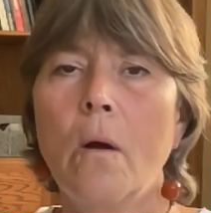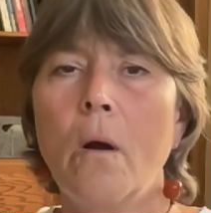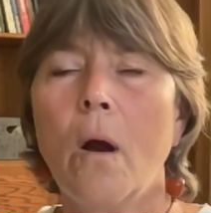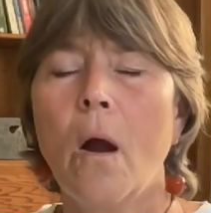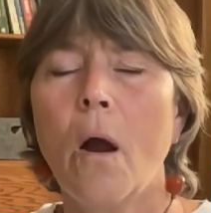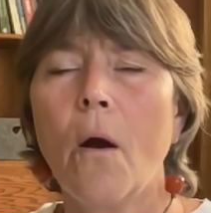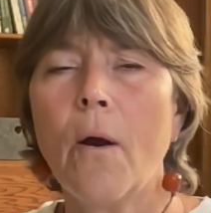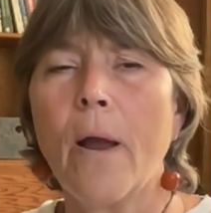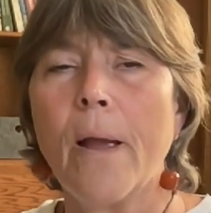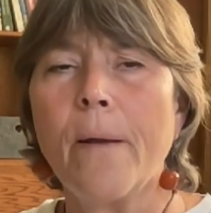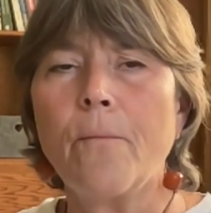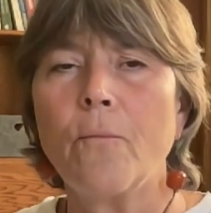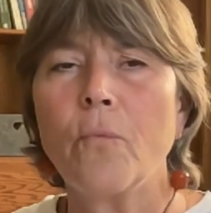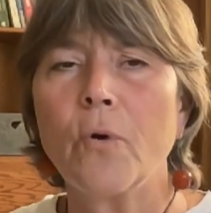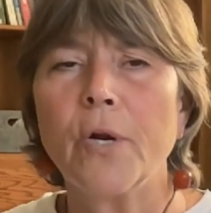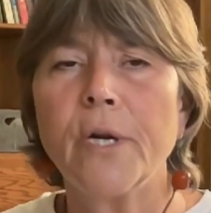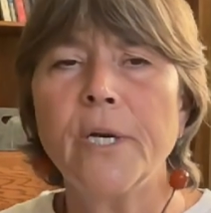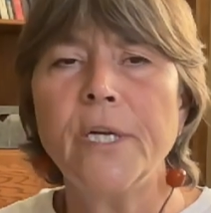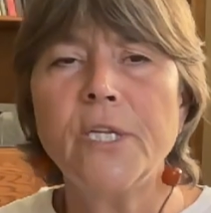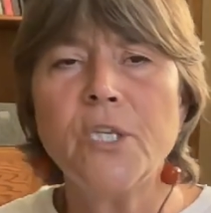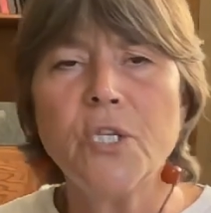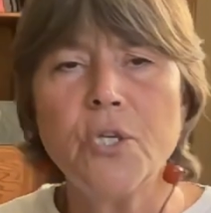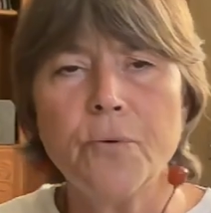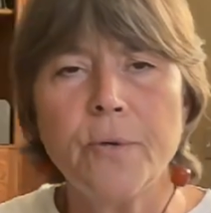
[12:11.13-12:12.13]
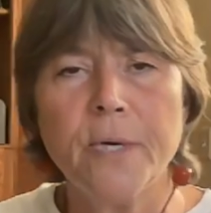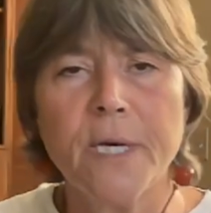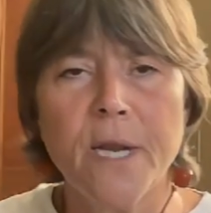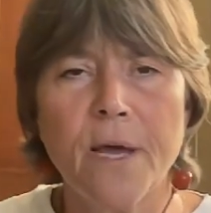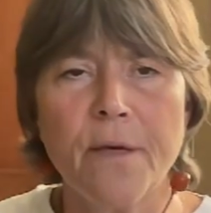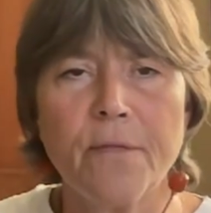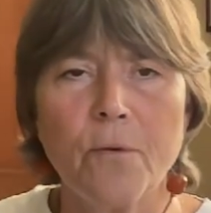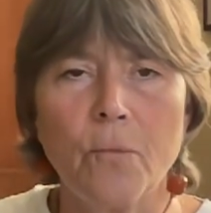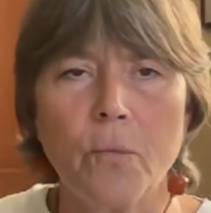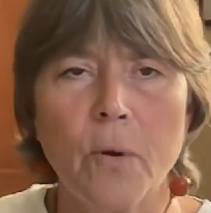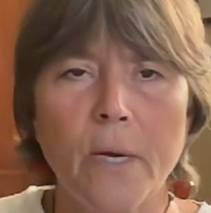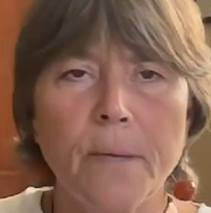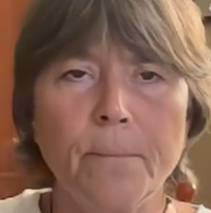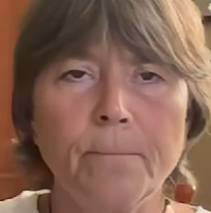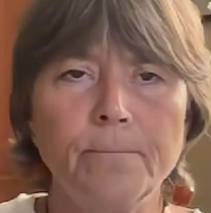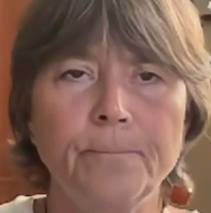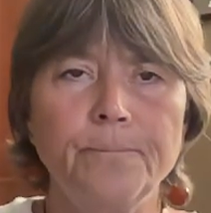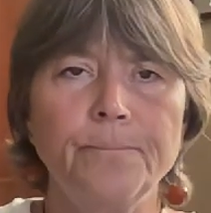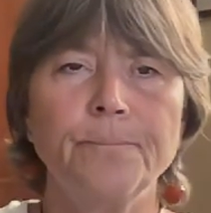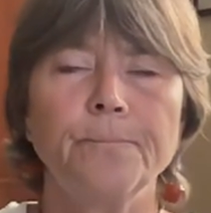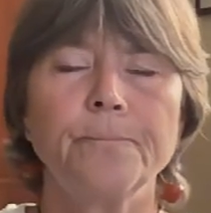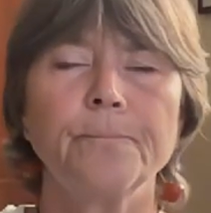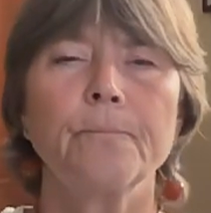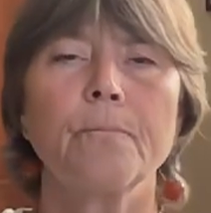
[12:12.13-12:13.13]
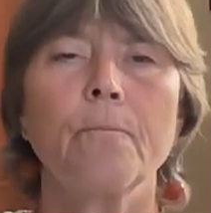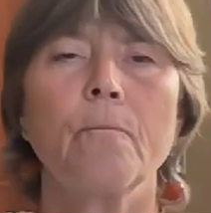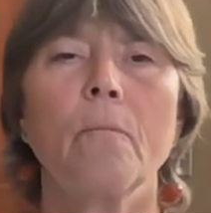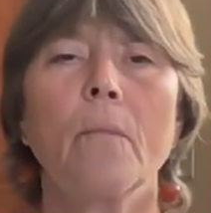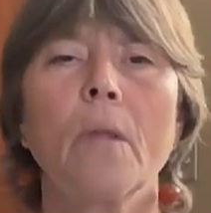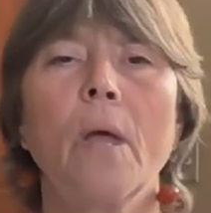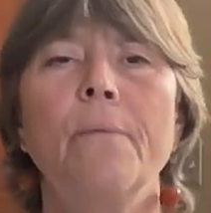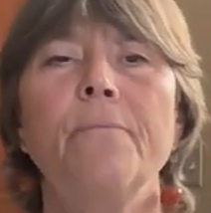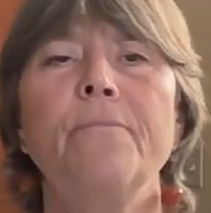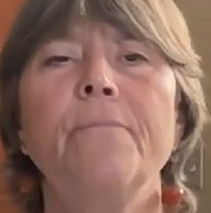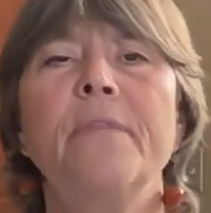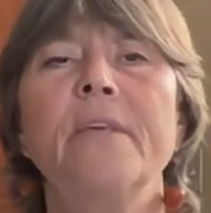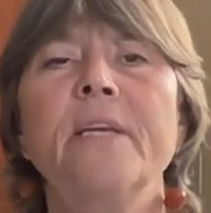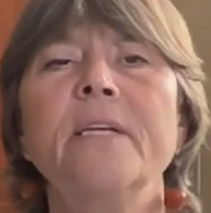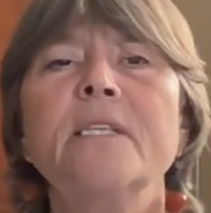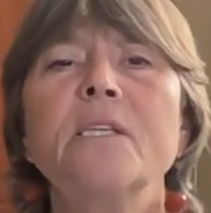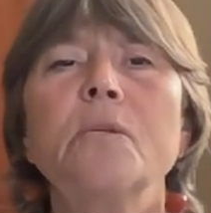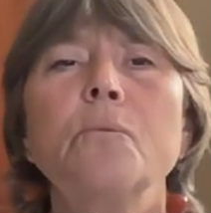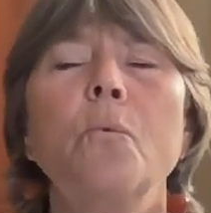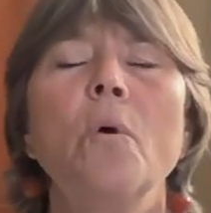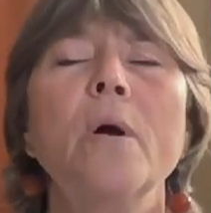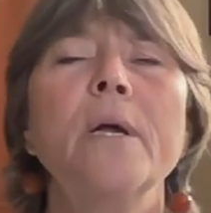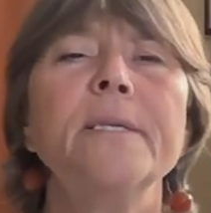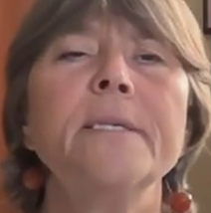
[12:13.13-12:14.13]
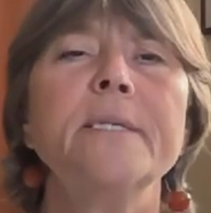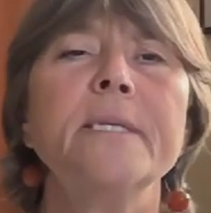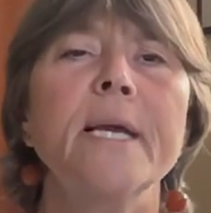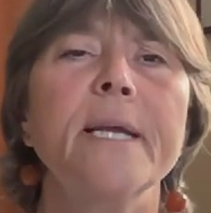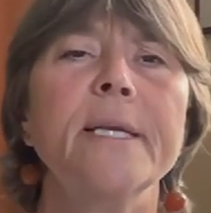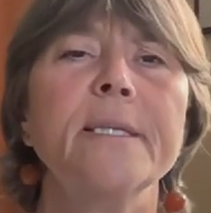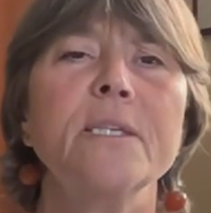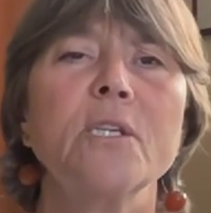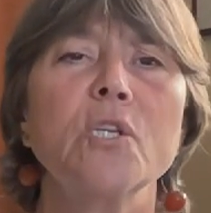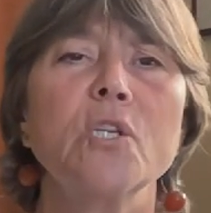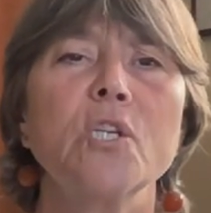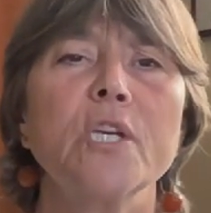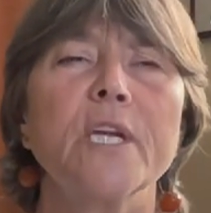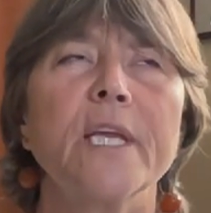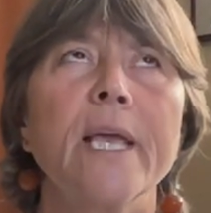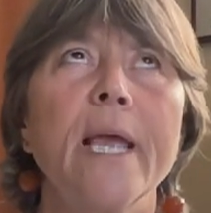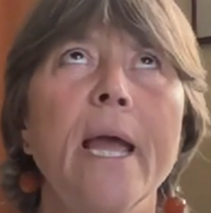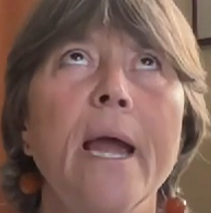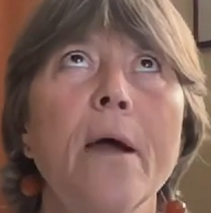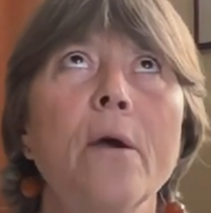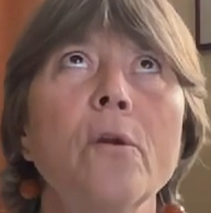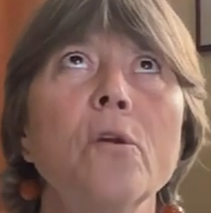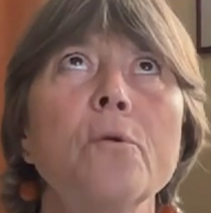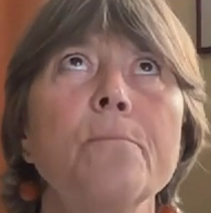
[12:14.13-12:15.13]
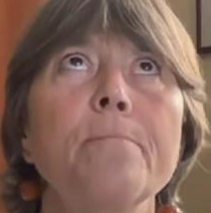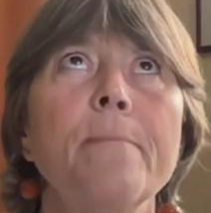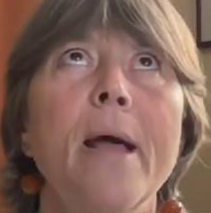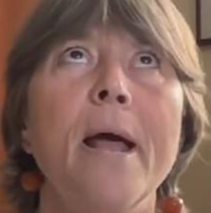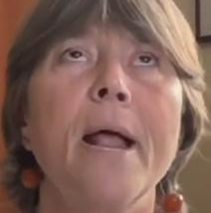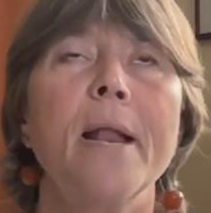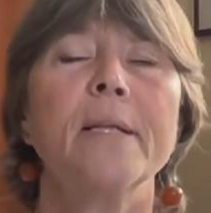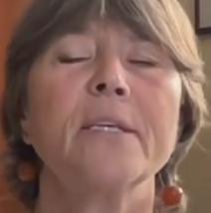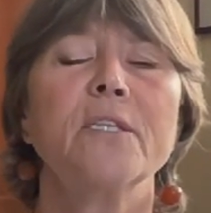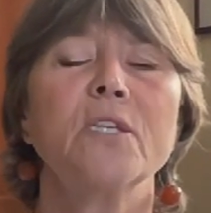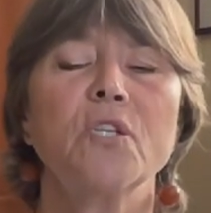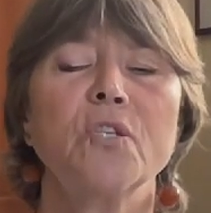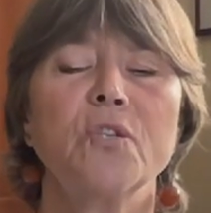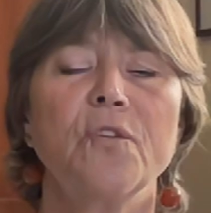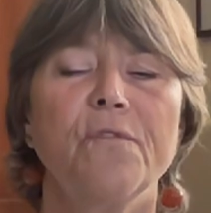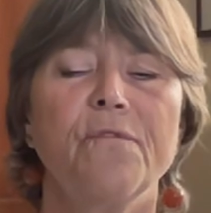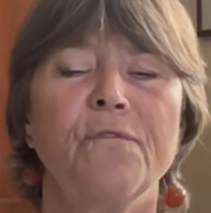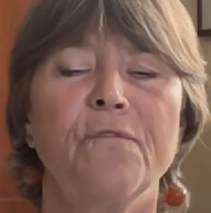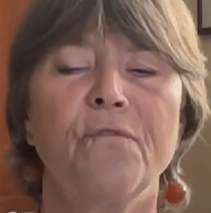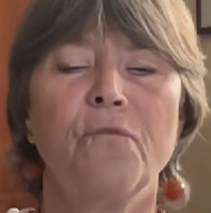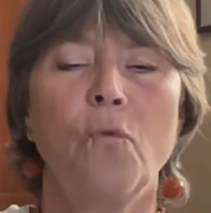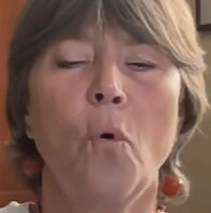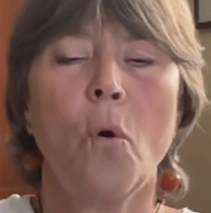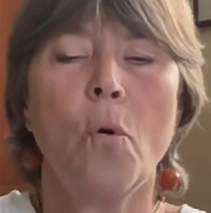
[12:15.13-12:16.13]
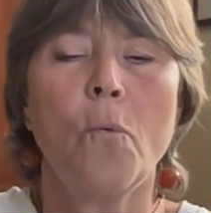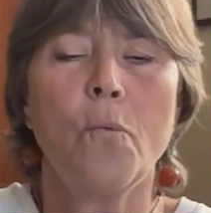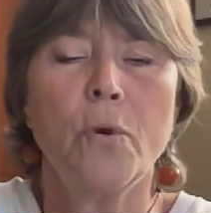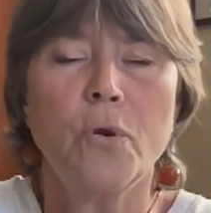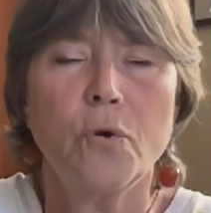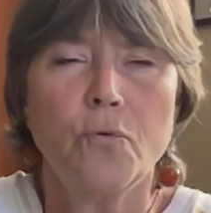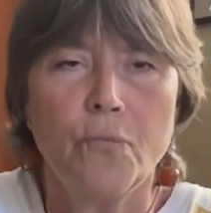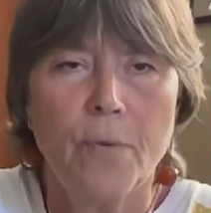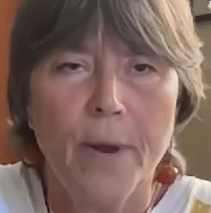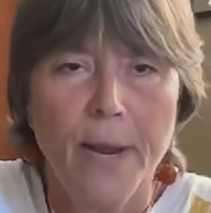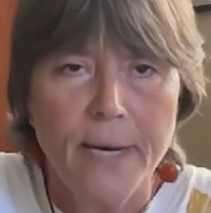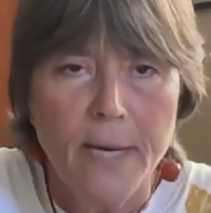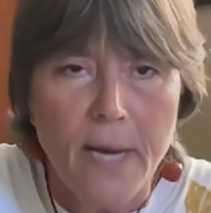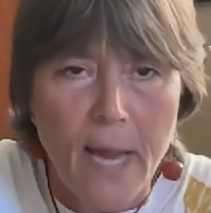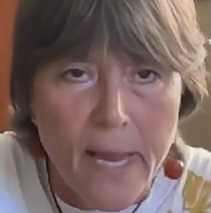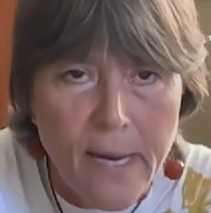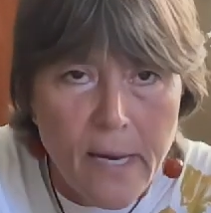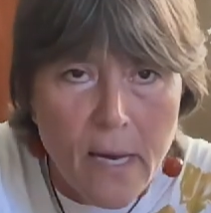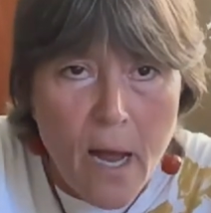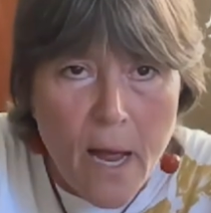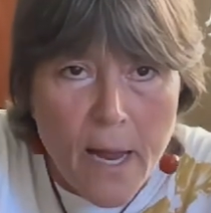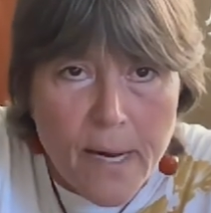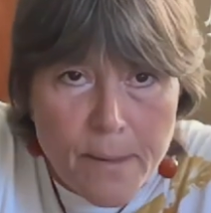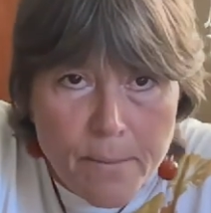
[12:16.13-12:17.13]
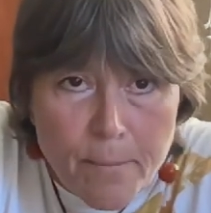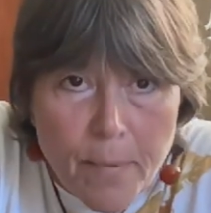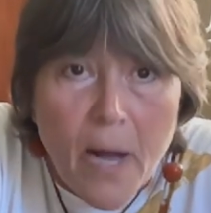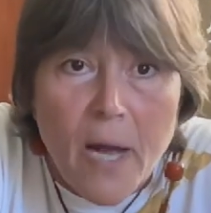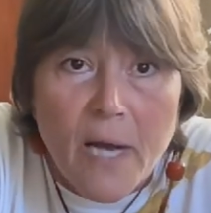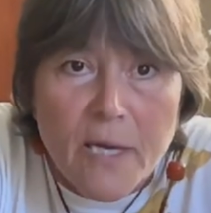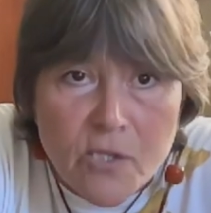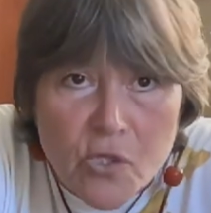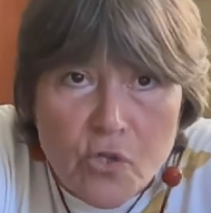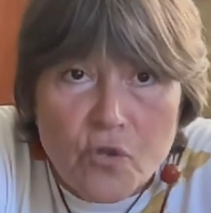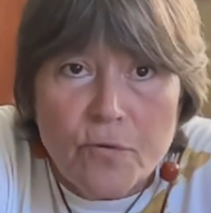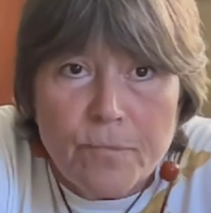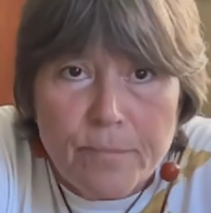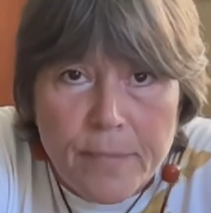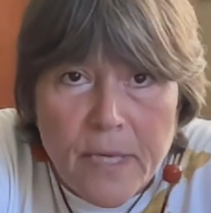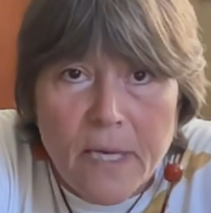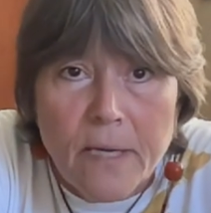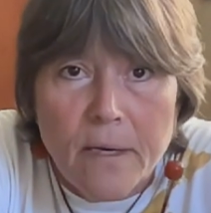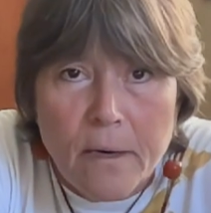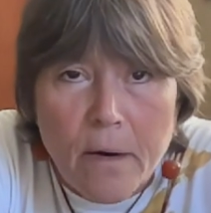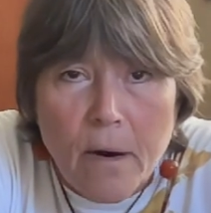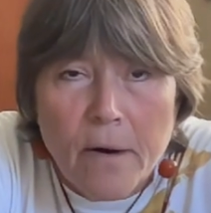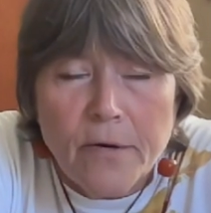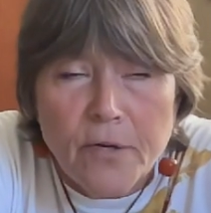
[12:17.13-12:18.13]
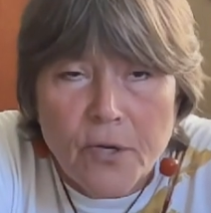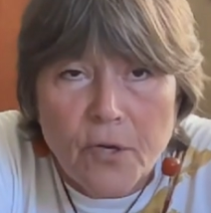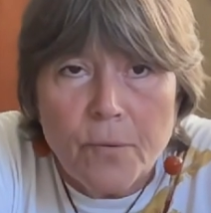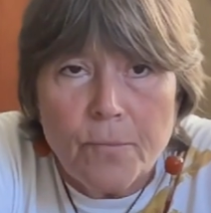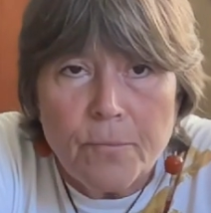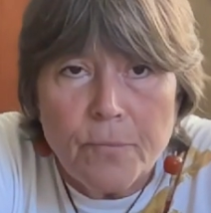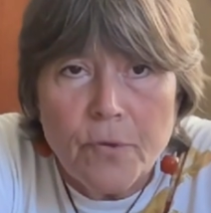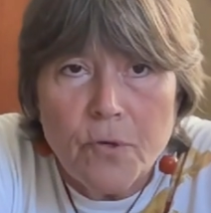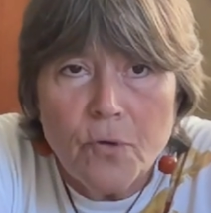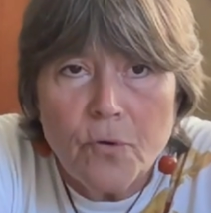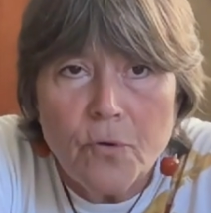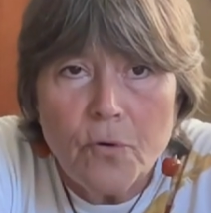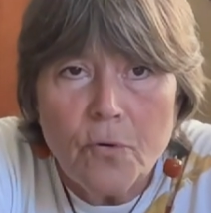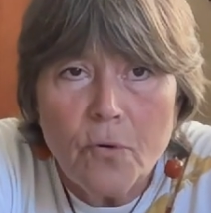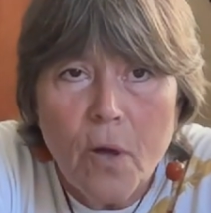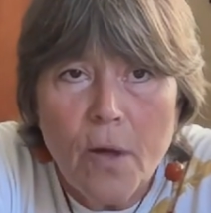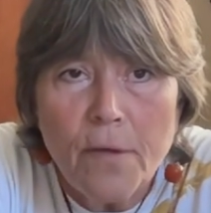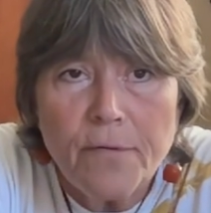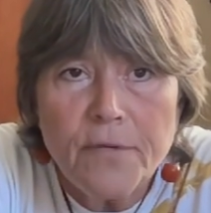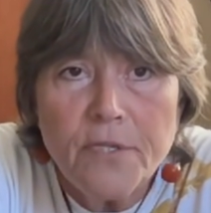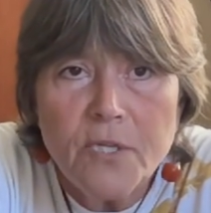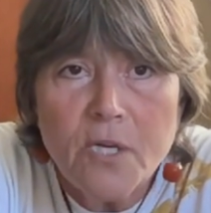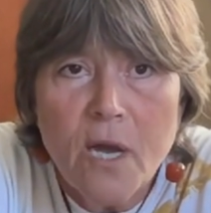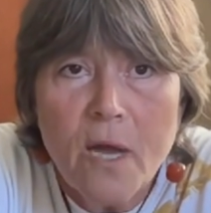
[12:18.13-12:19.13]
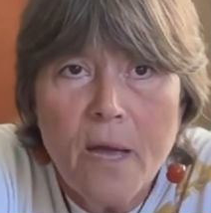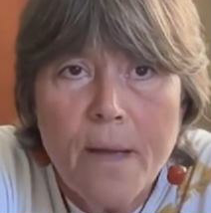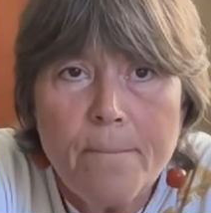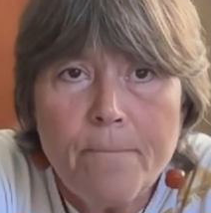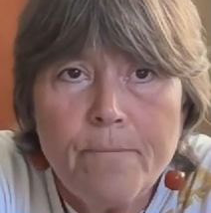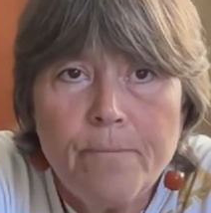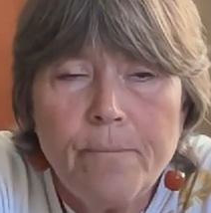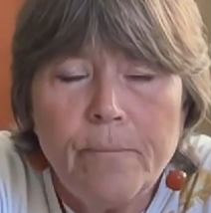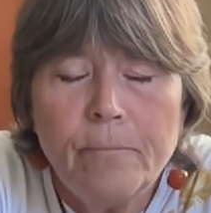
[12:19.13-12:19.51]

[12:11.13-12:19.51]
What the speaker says: All right, we're going to do another one. This one tends to counterbalance the forward red light kind of posture being on a computer all the time.